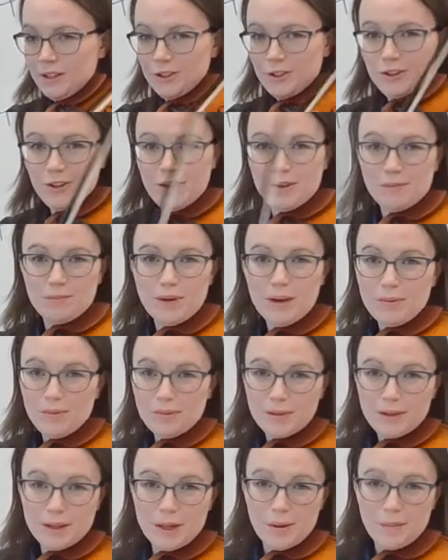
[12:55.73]
Good, and
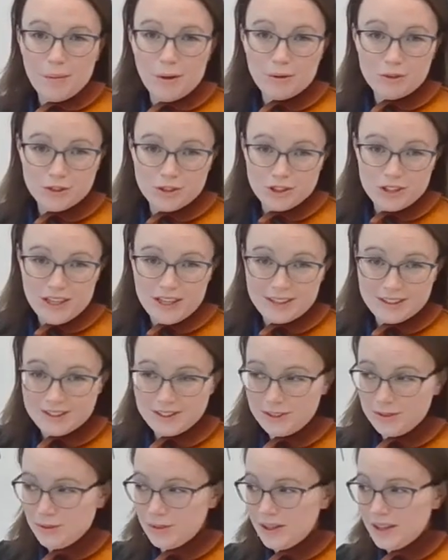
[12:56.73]
probably the most
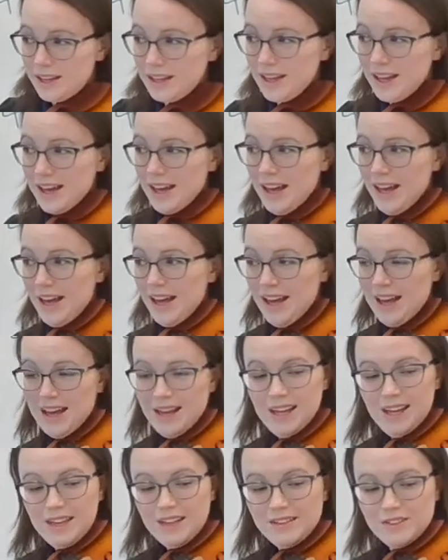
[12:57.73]
challenging one,
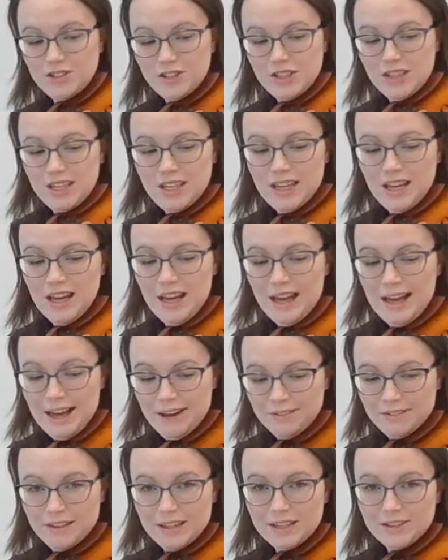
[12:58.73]
A, G,
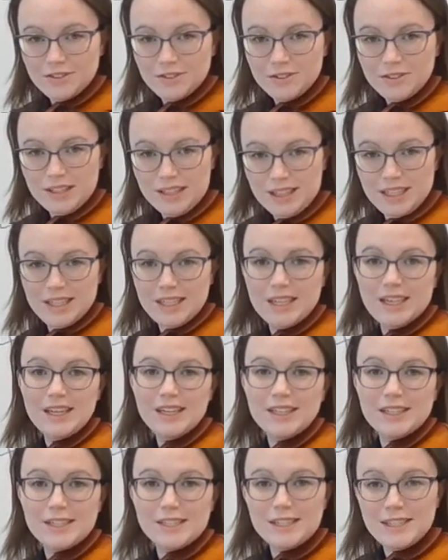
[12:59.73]
F natural, E,
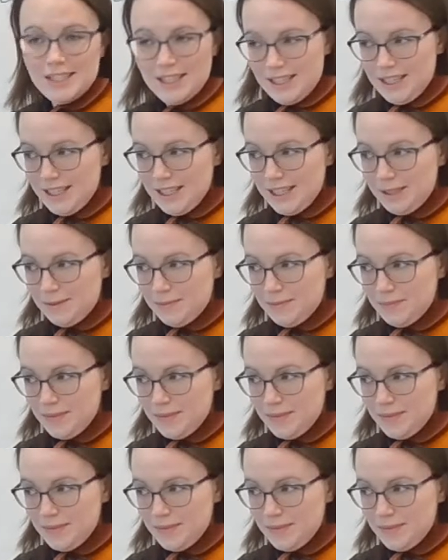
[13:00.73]
D.